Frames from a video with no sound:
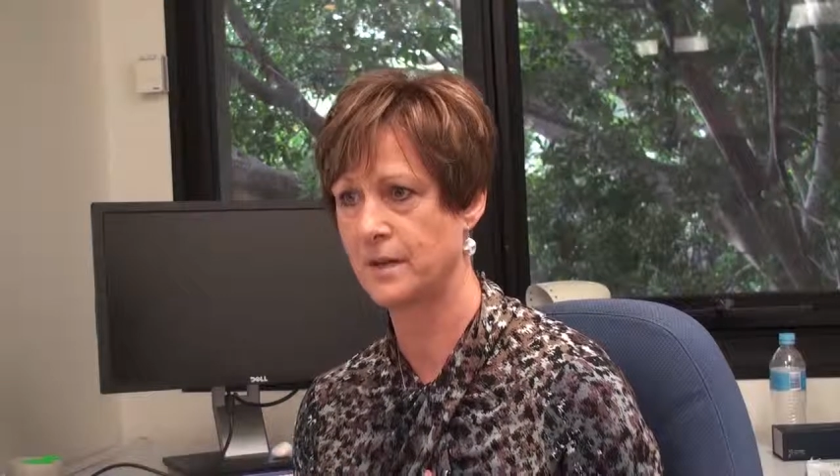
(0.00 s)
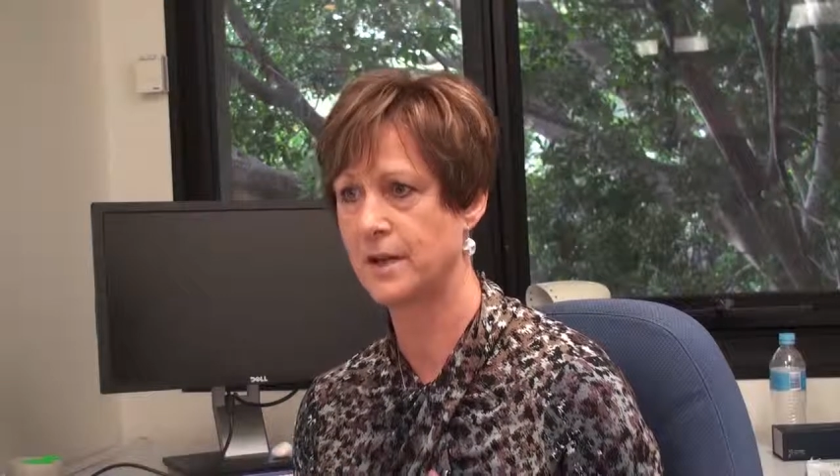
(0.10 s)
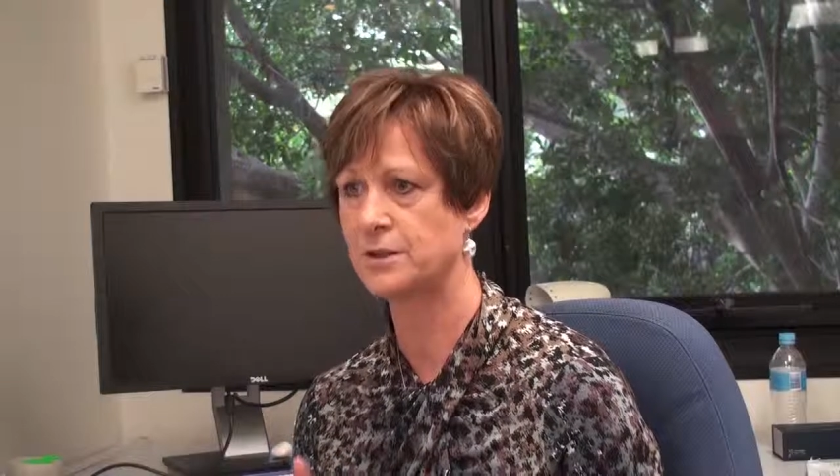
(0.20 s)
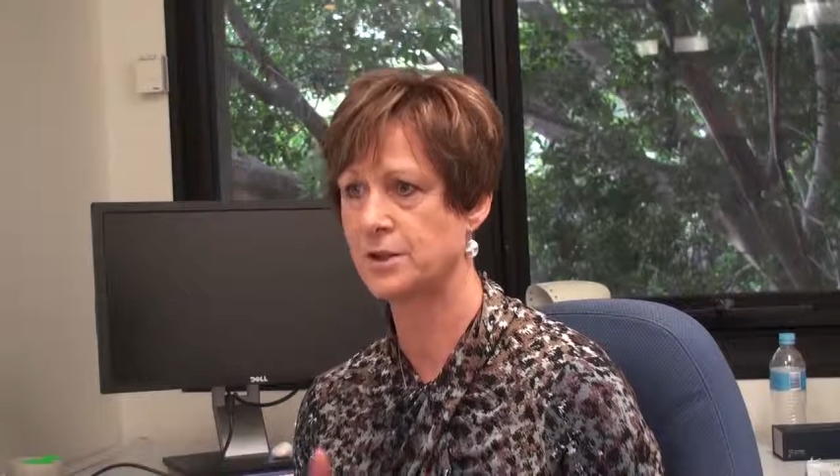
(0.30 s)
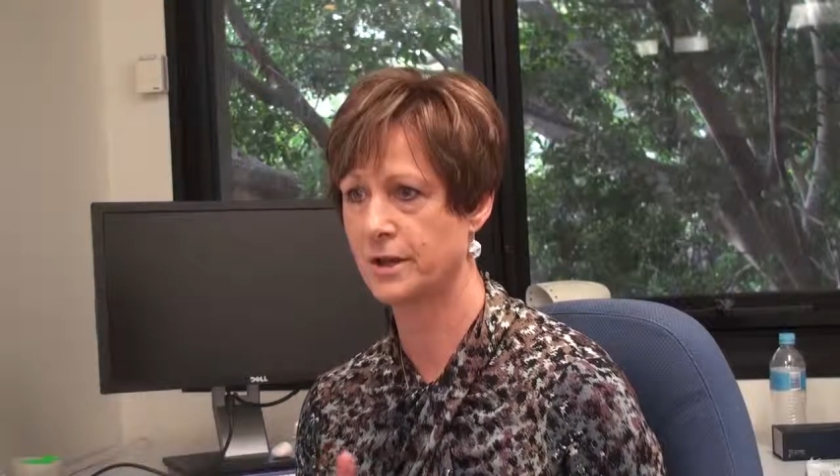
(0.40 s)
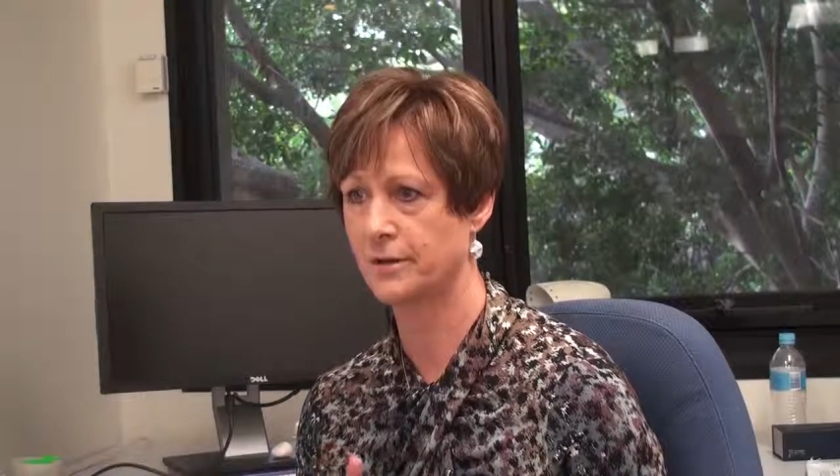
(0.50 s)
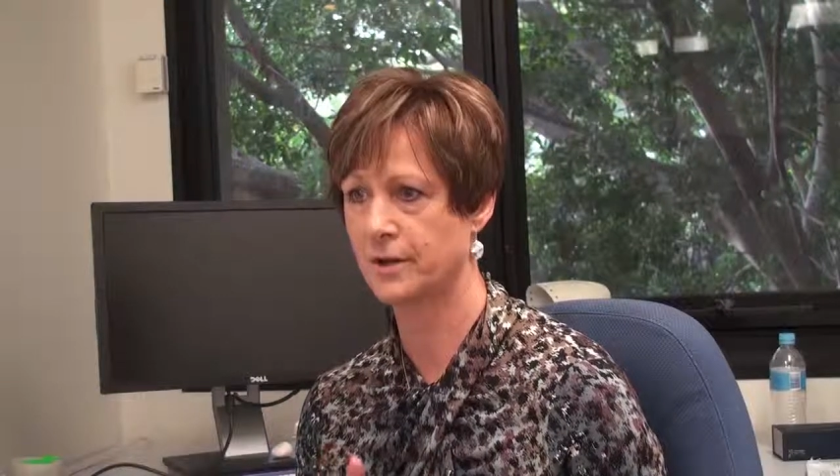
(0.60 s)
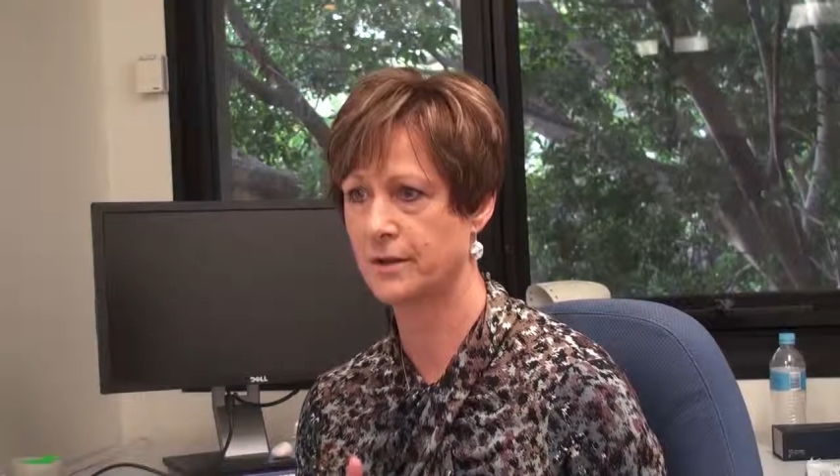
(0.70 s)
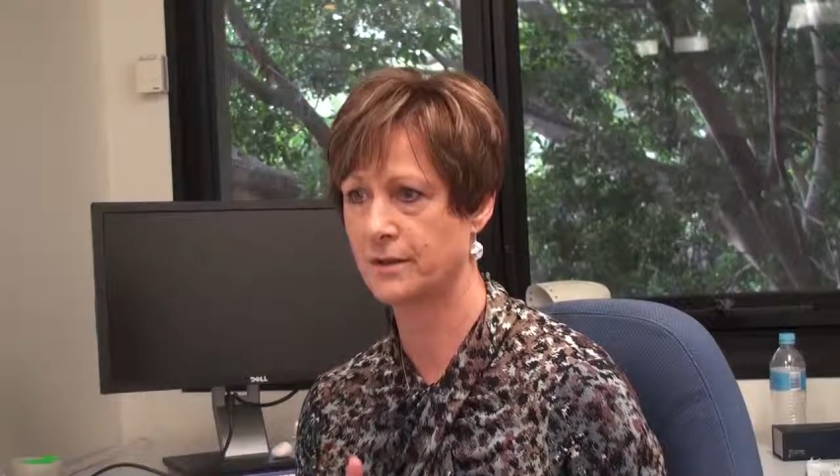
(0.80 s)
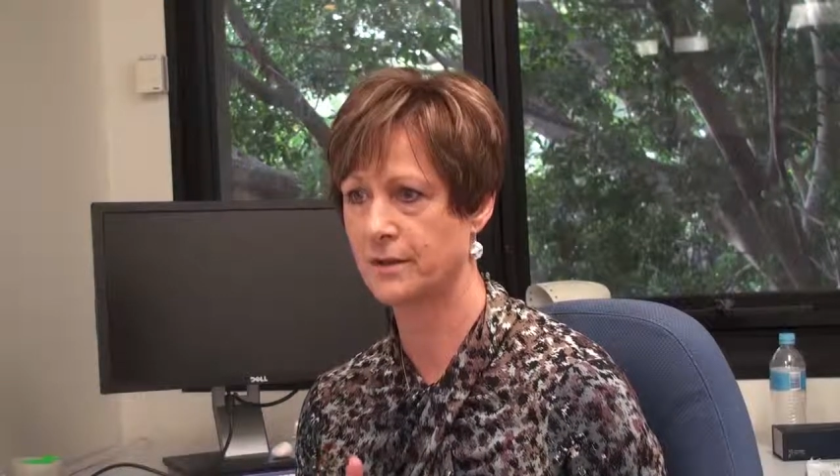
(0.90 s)
and
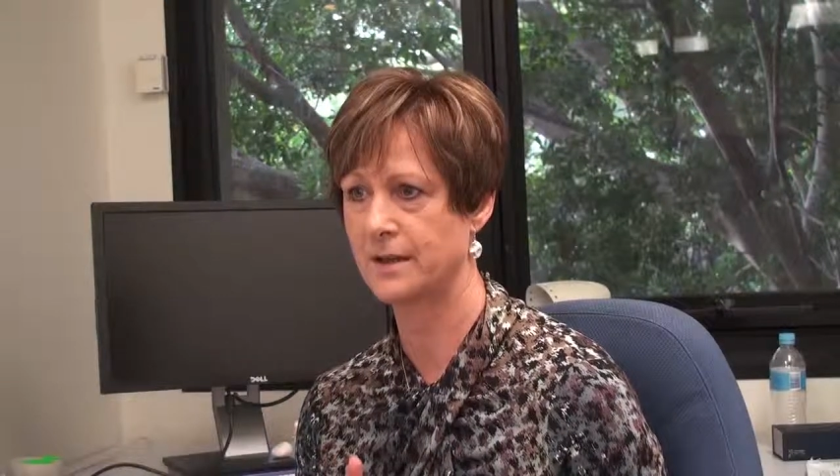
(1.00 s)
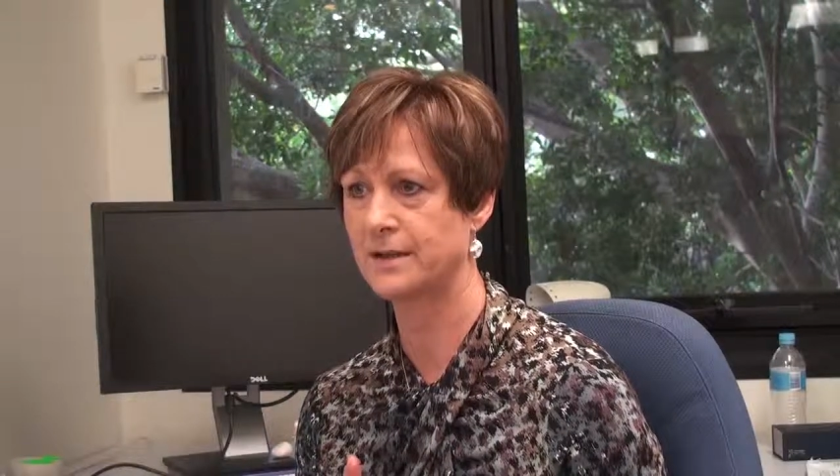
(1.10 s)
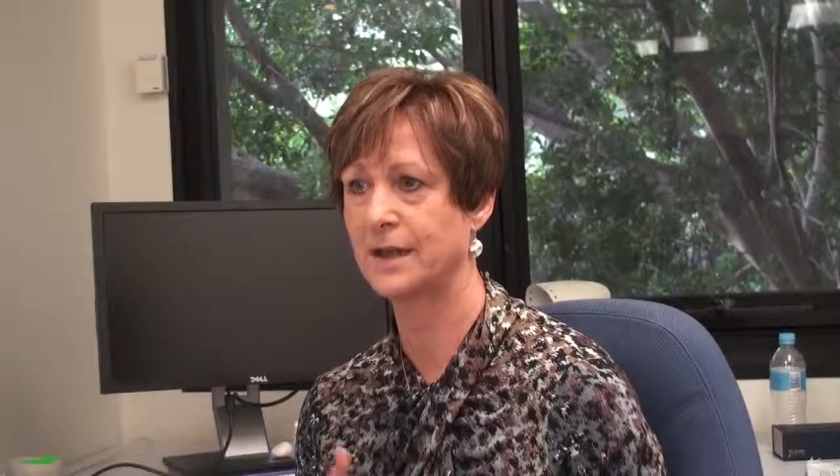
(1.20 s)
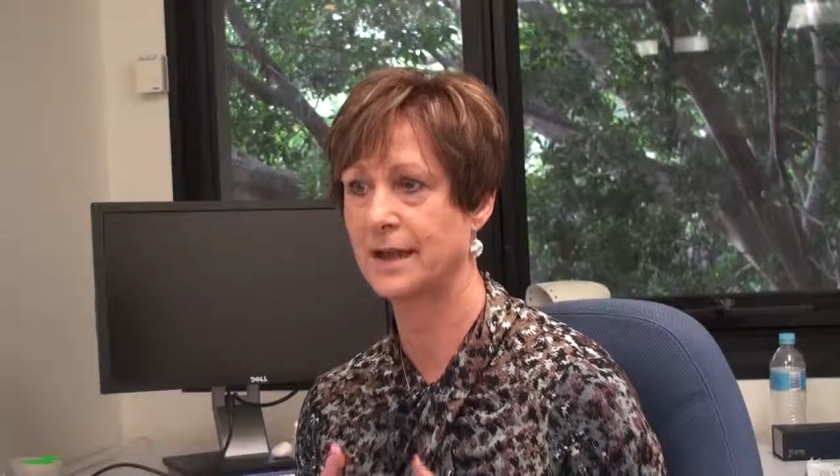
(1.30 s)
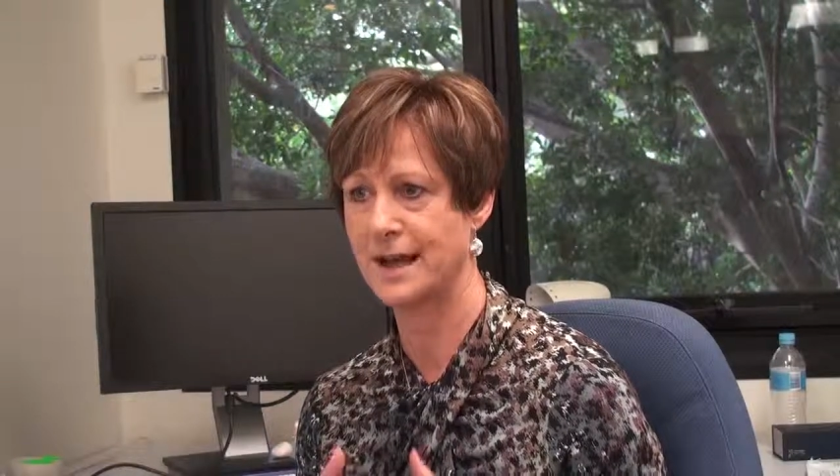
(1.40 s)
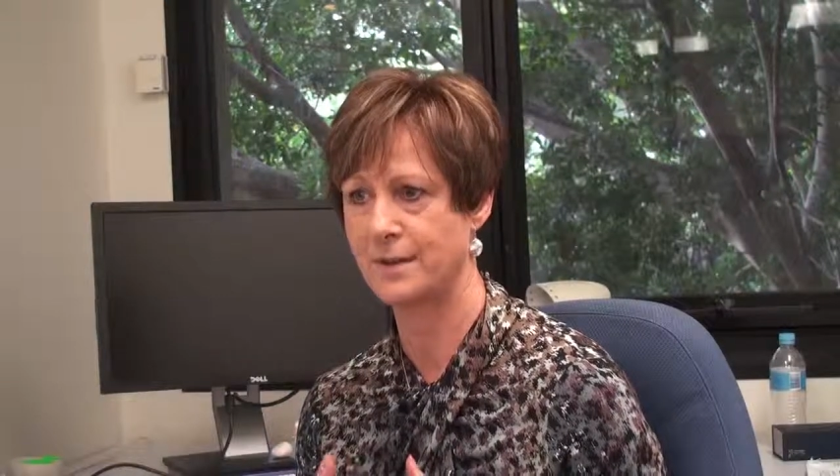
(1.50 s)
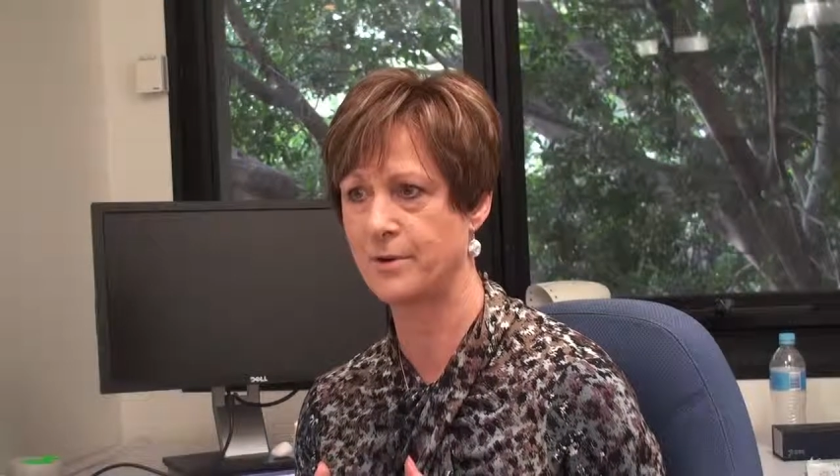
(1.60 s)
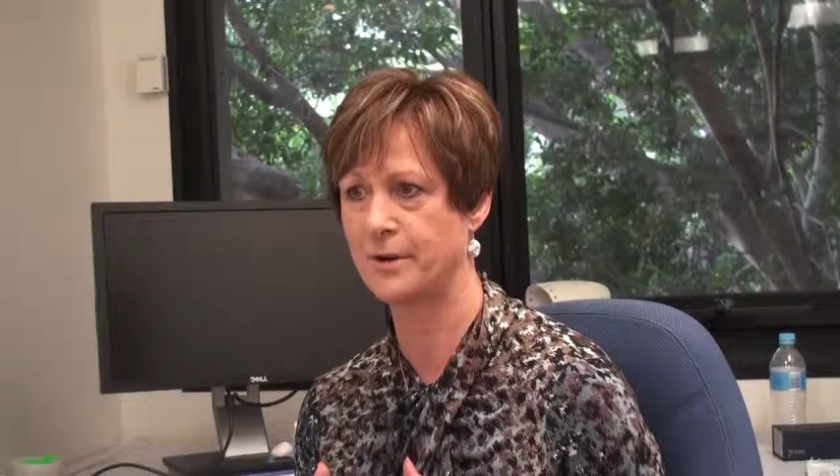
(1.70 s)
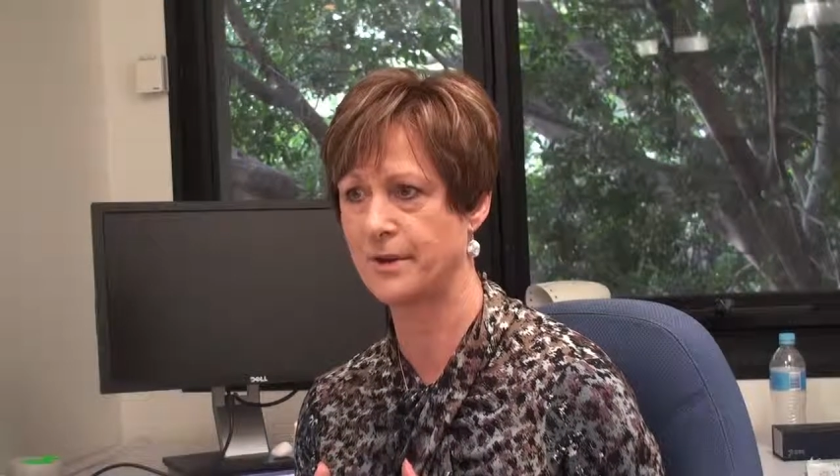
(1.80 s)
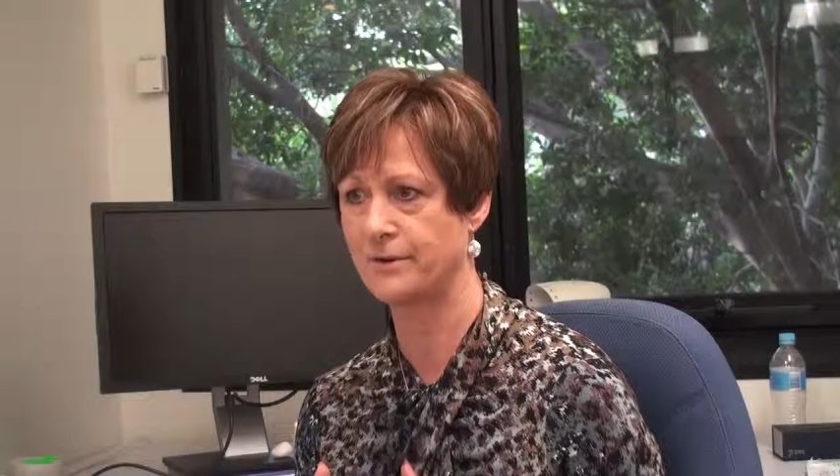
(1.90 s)
sharing and
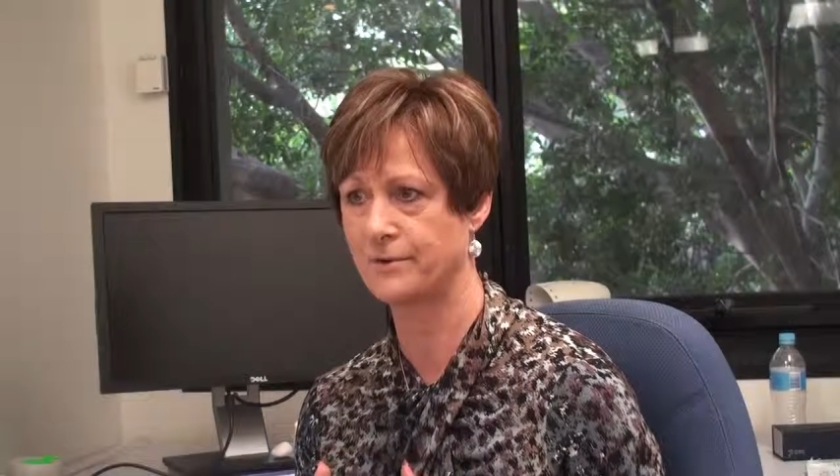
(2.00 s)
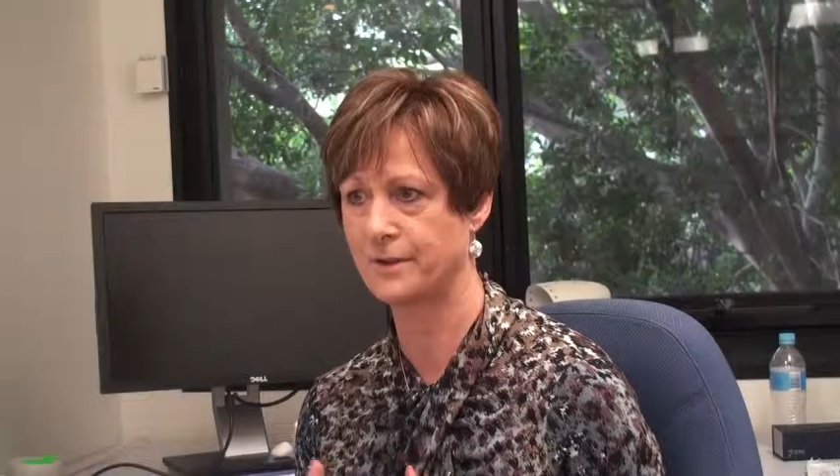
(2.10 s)
collaborative